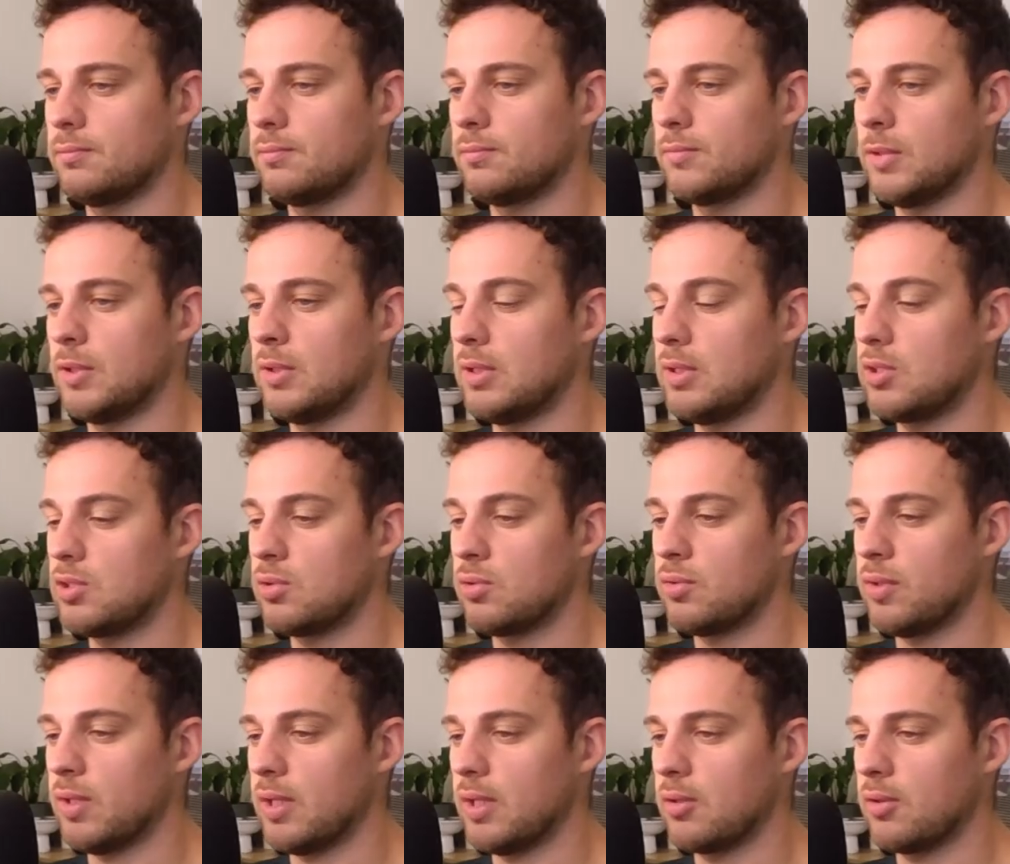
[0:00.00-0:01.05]
He needs to
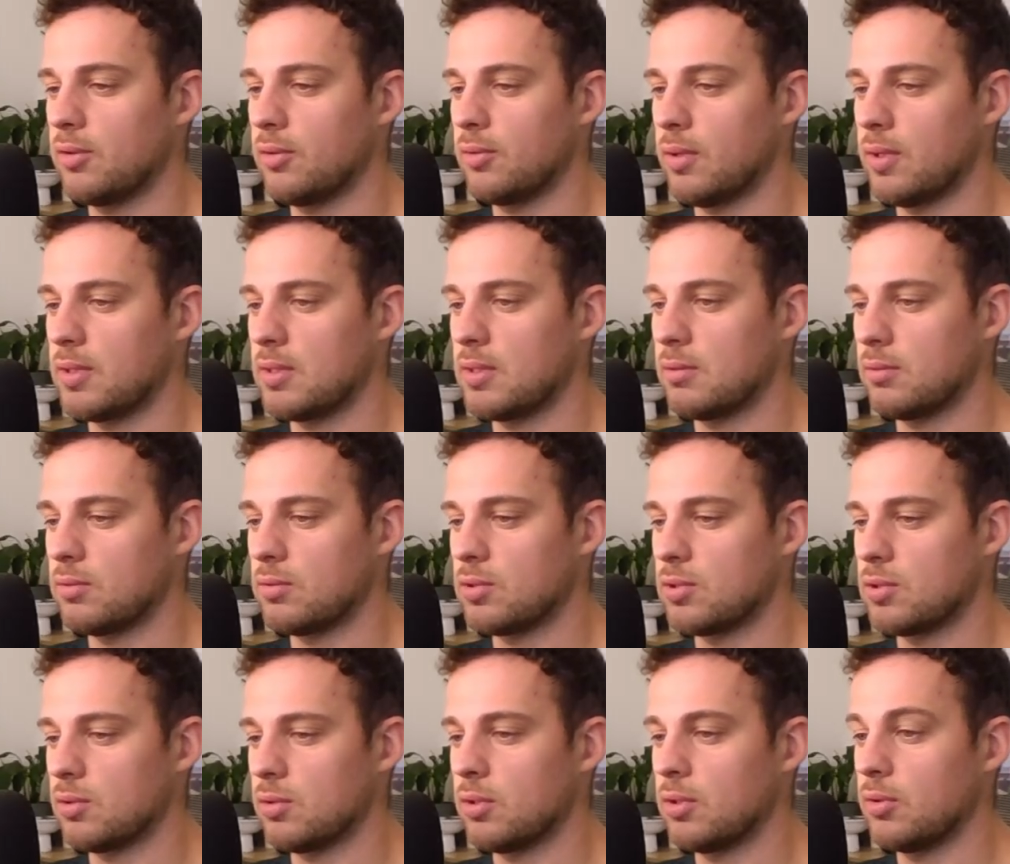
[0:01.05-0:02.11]
take, otherwise he will
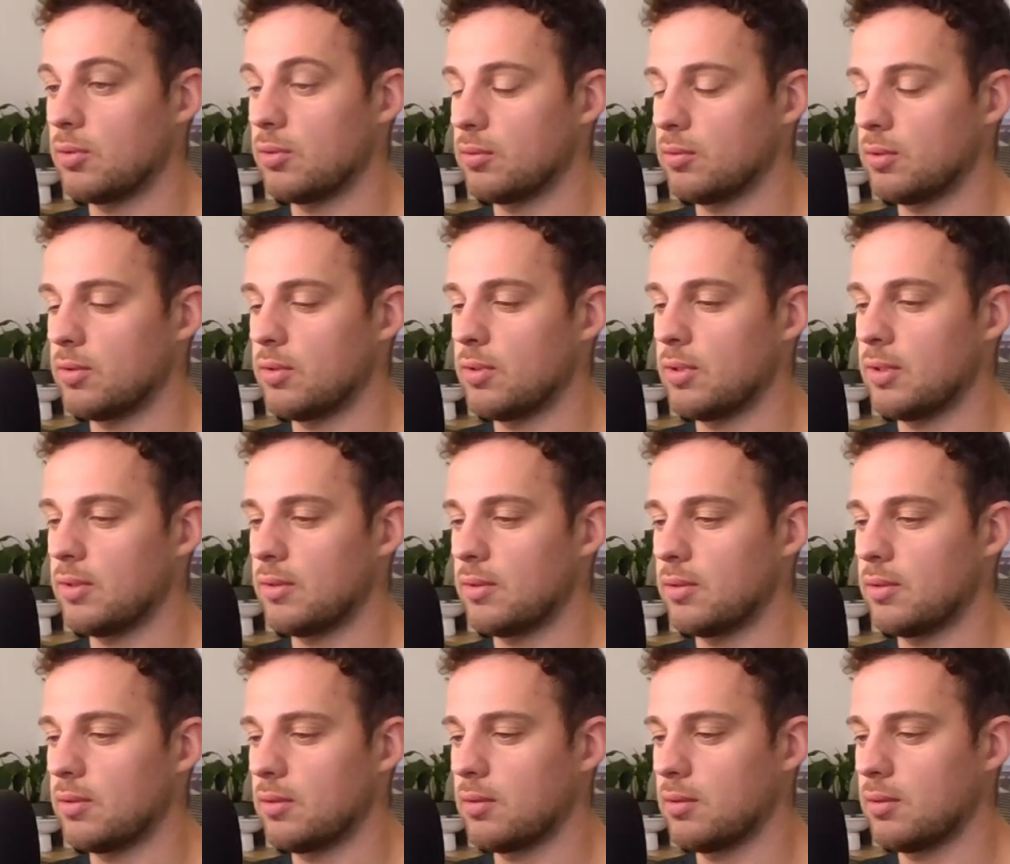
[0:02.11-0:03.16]
just... Oh no, not yet.
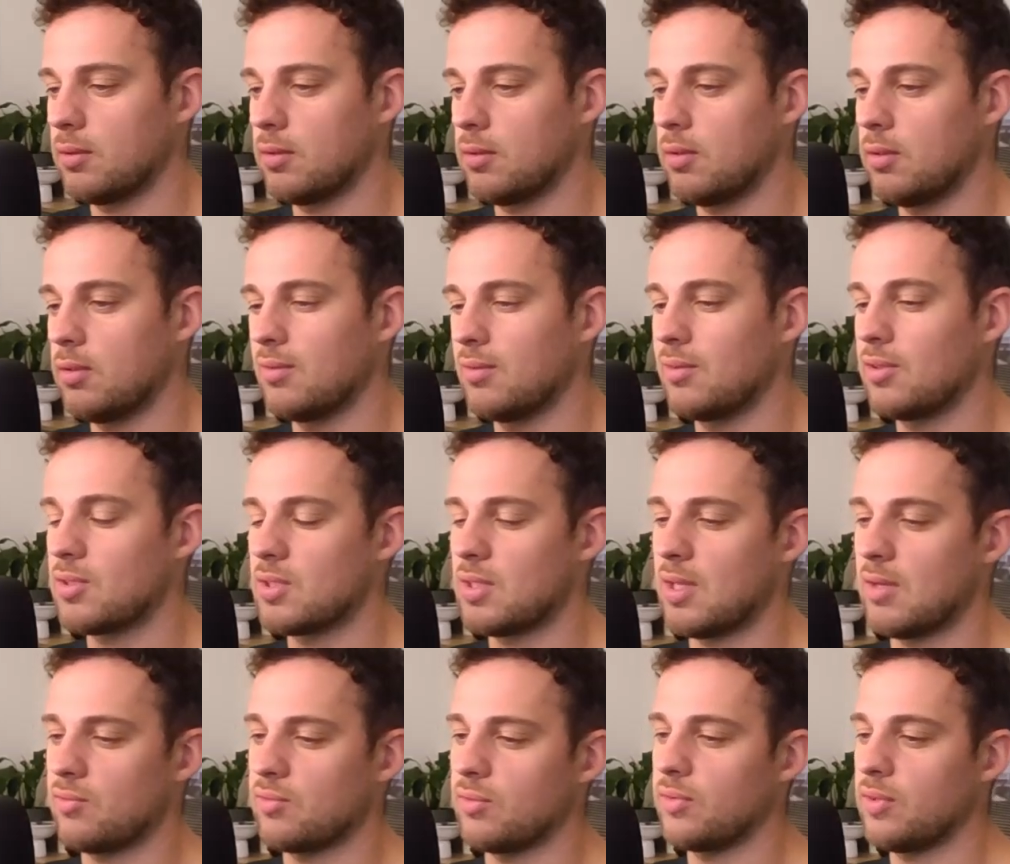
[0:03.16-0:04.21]
Doesn't
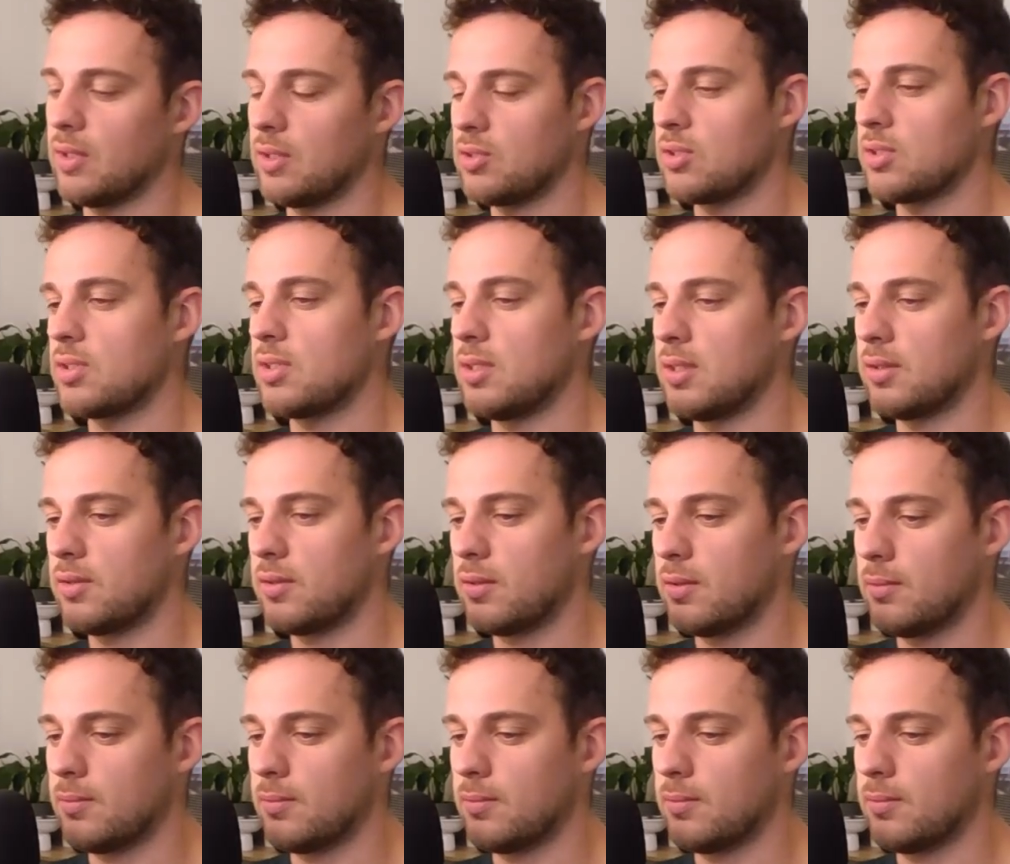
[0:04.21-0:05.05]
have to take just yet.